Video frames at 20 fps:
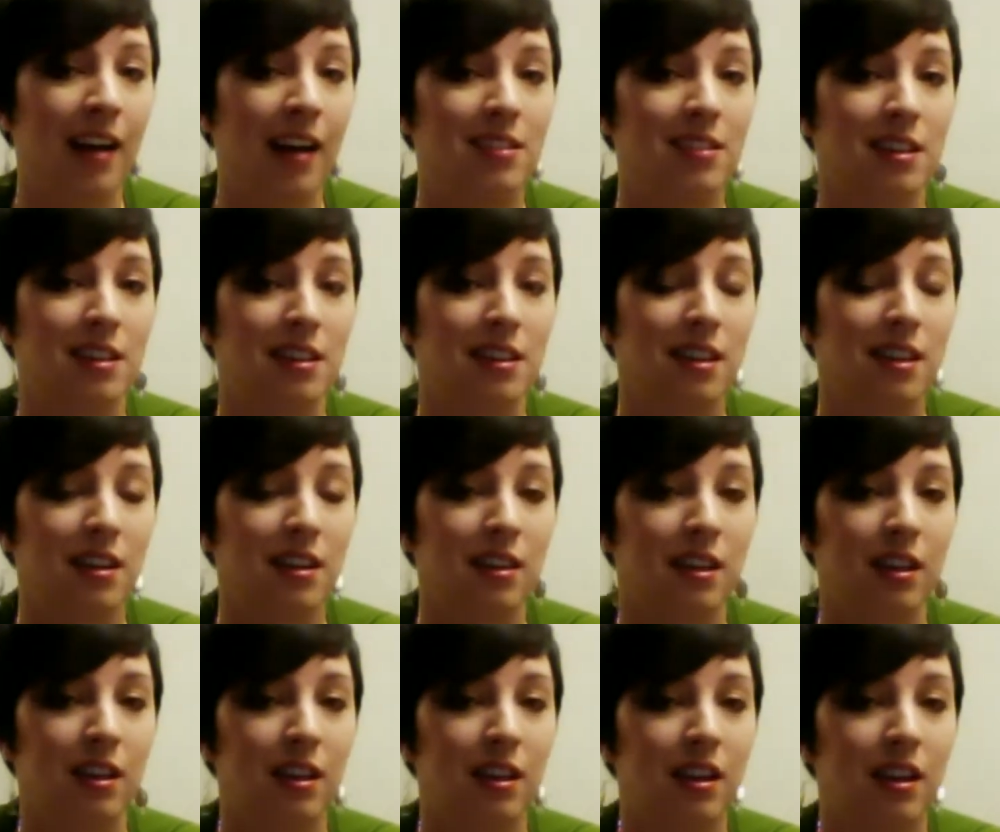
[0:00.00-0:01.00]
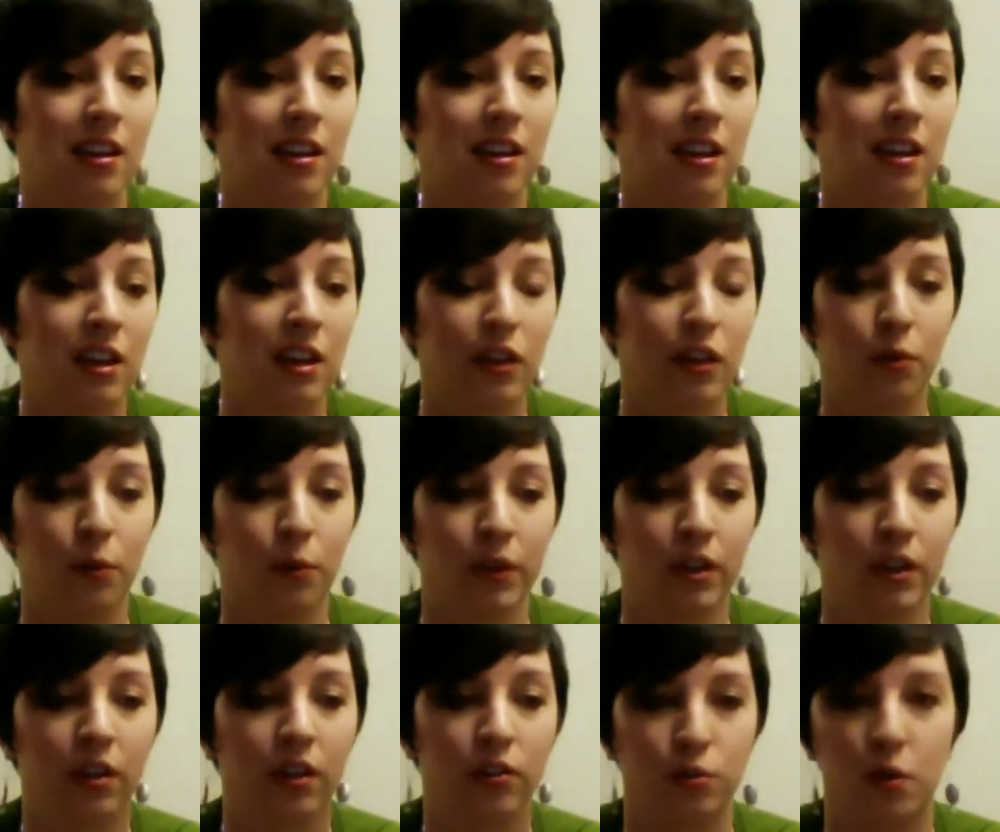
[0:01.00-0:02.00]
I think, the
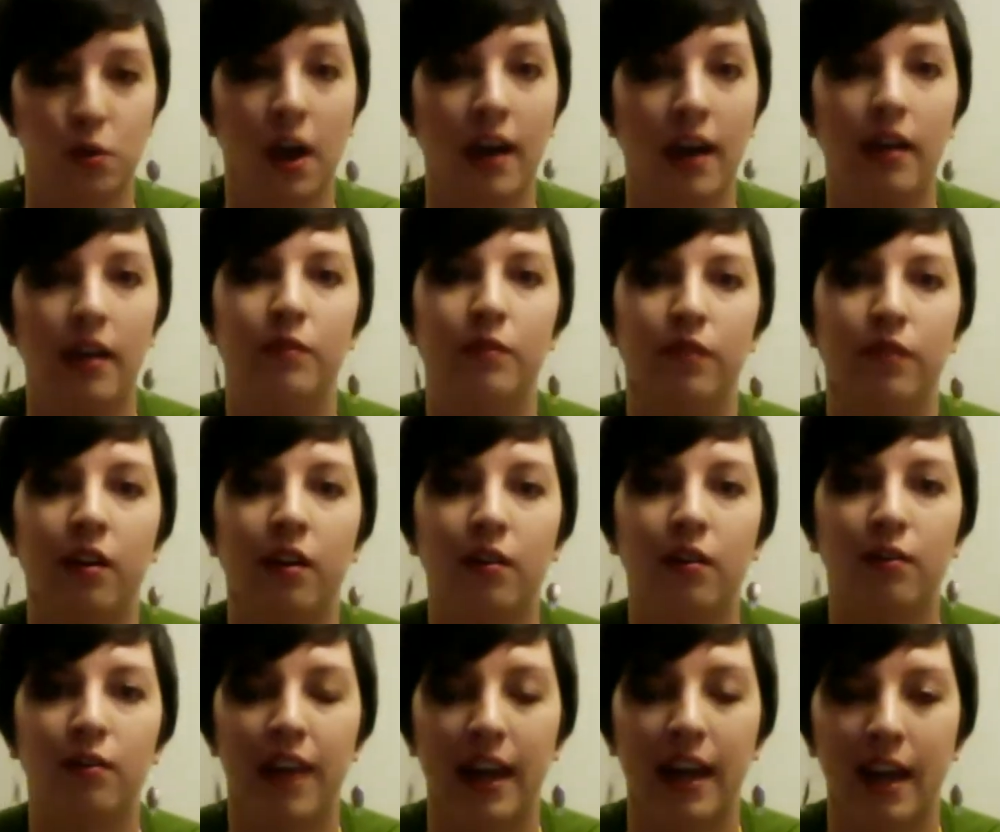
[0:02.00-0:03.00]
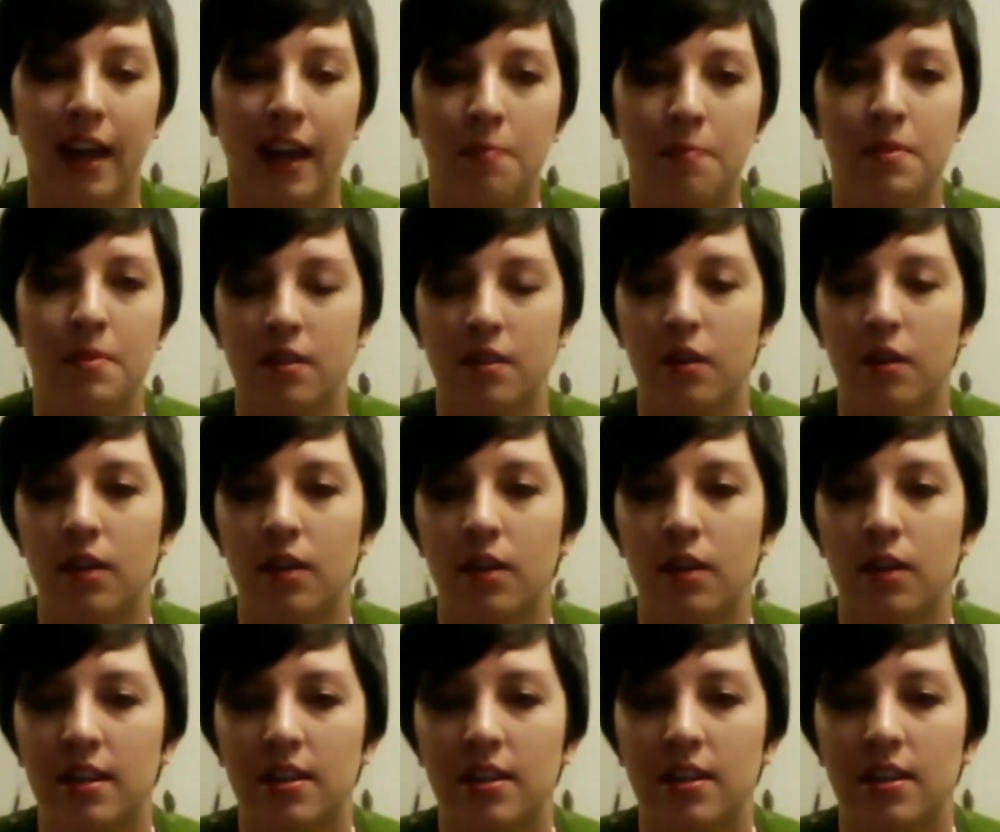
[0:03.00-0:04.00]
real triumph of that episode
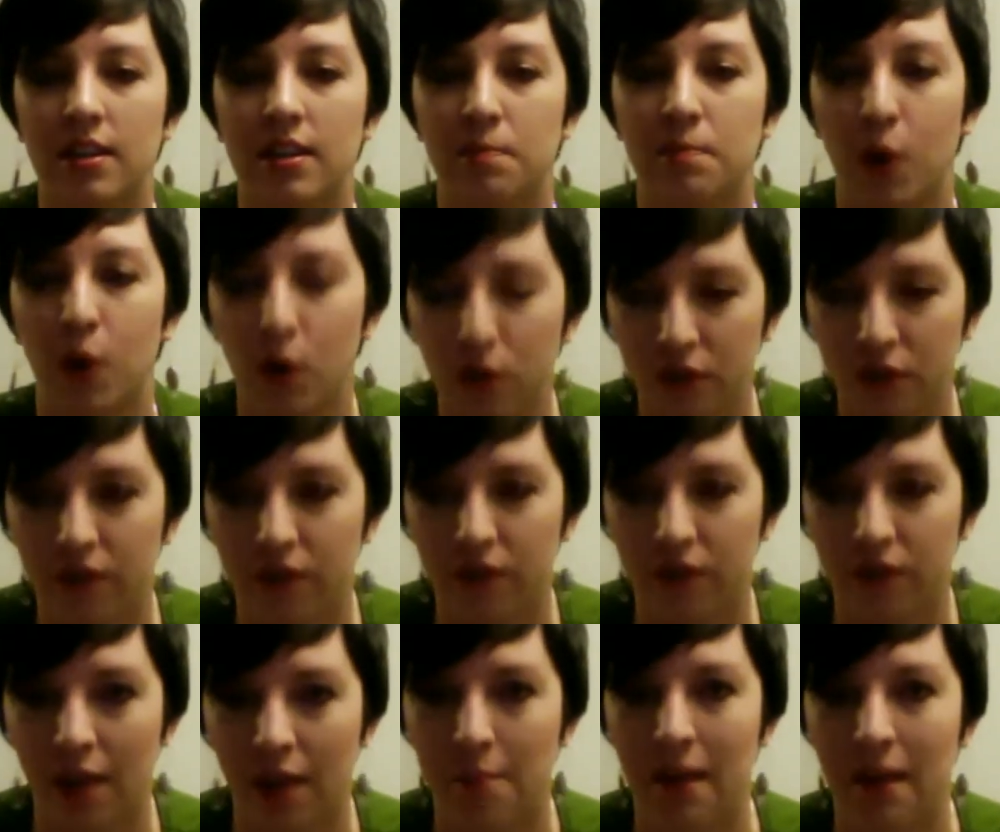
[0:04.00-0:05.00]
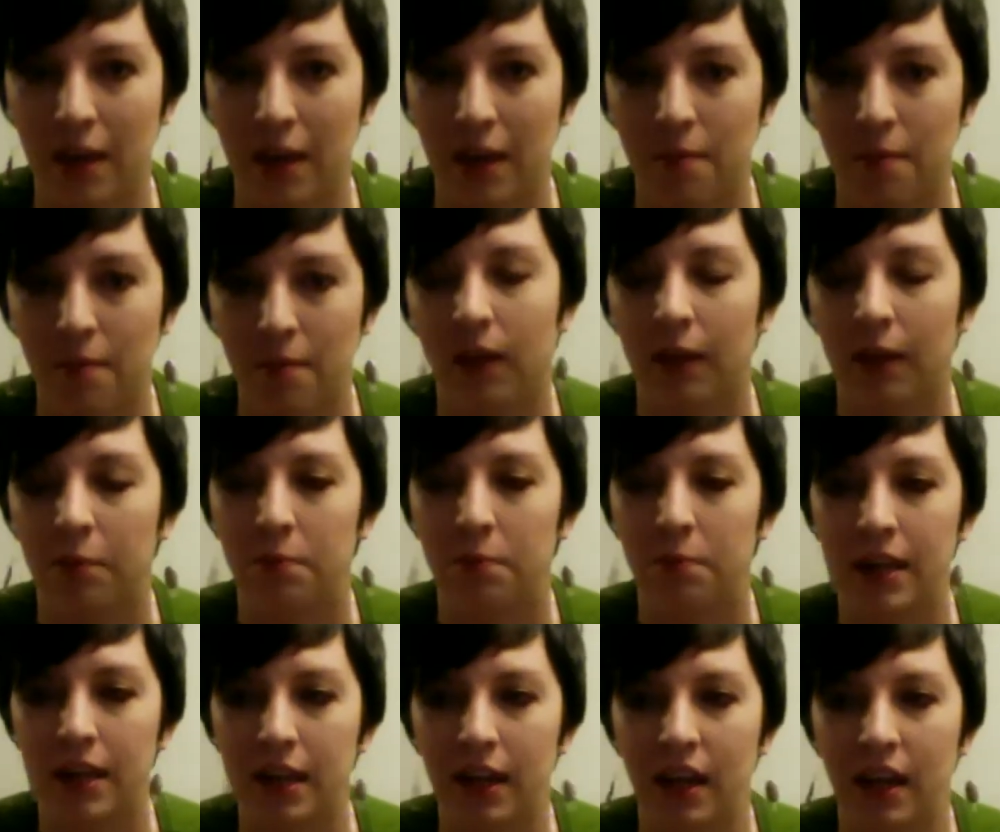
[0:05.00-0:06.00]
is both of them like
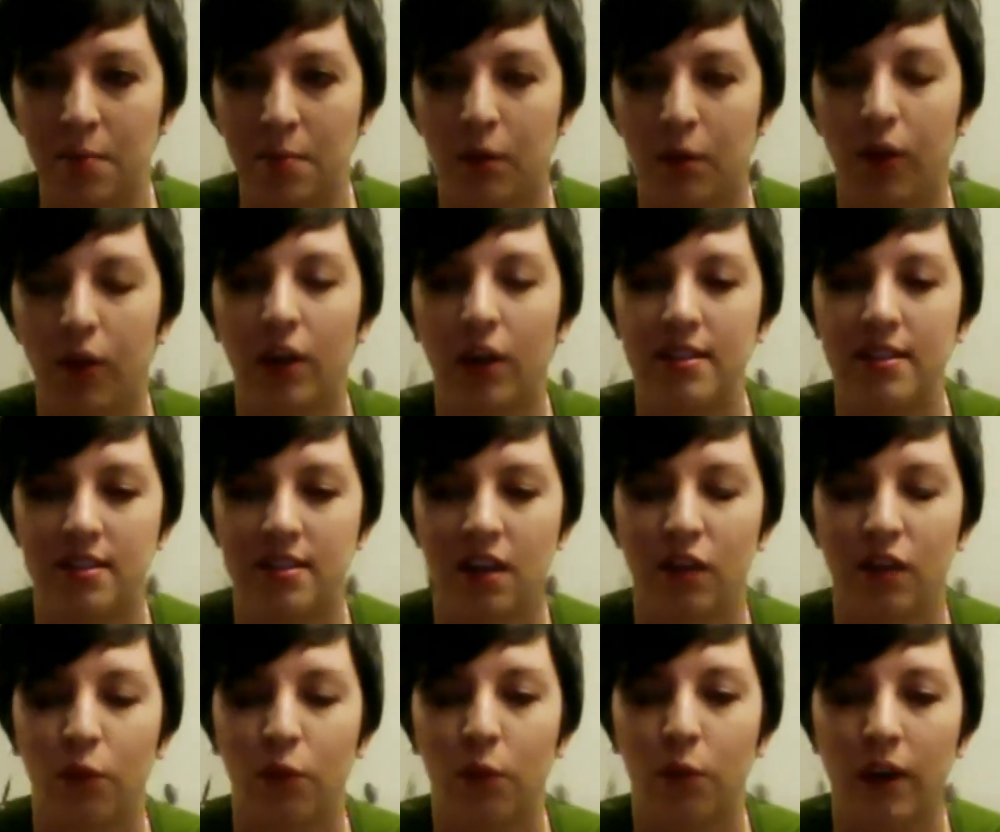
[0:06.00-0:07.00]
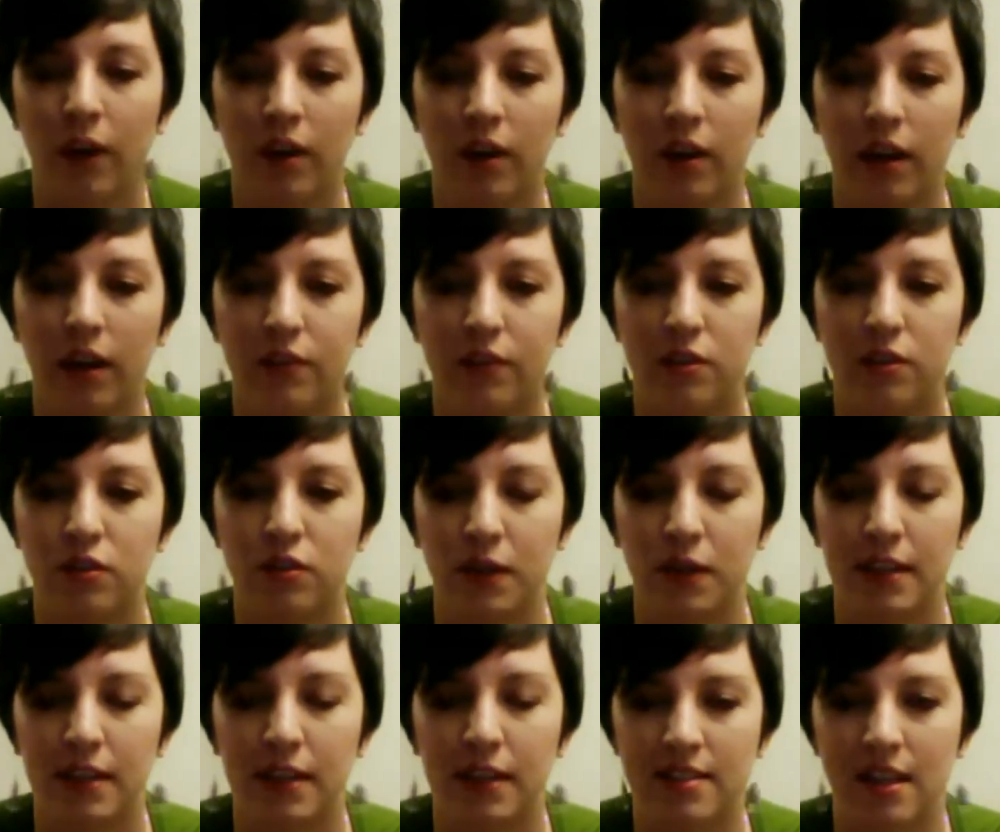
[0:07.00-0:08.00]
being able and self-aware enough to
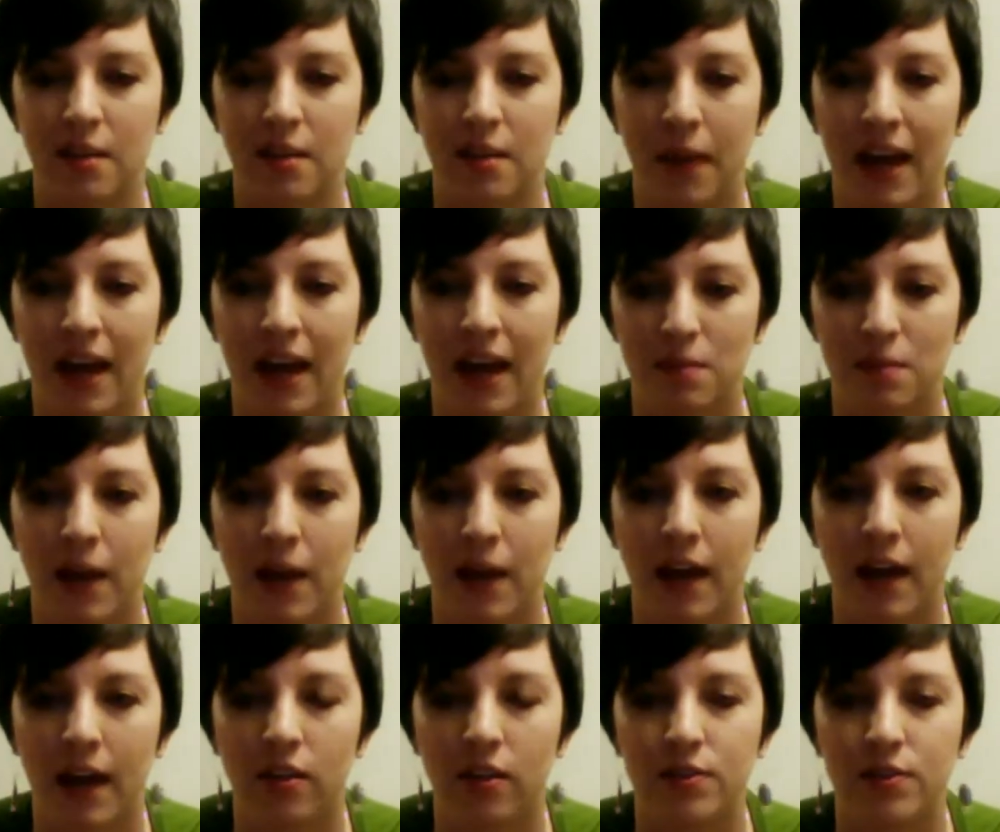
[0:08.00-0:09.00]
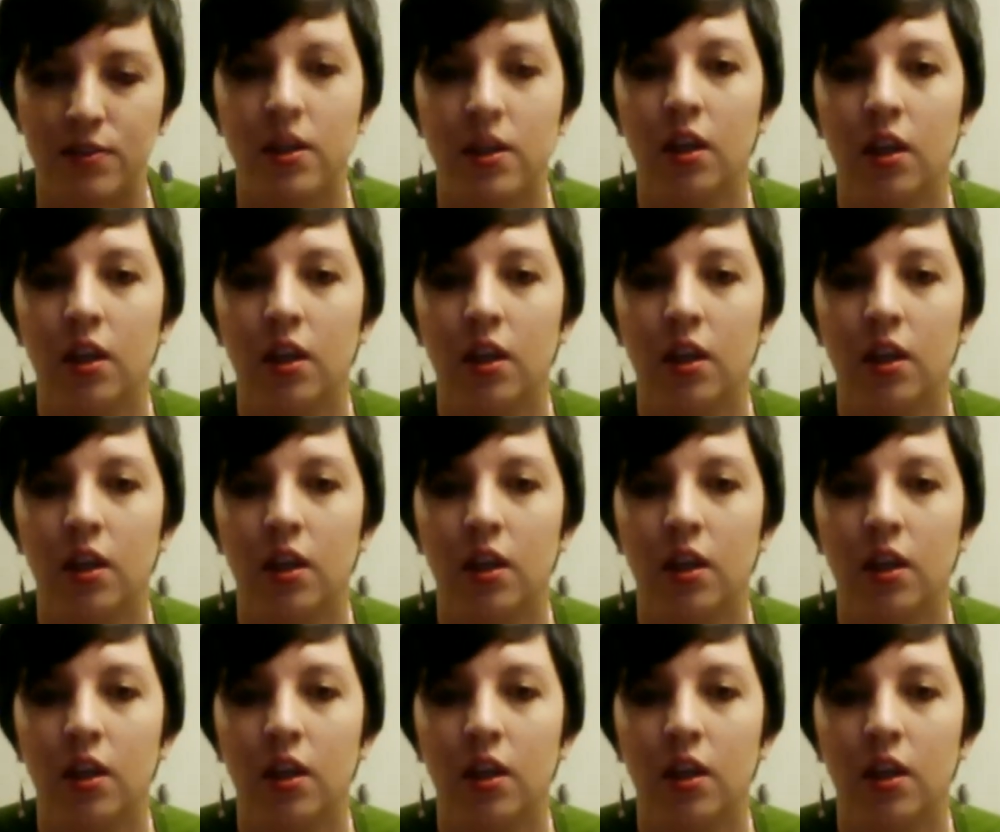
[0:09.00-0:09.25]
transcend past patterns,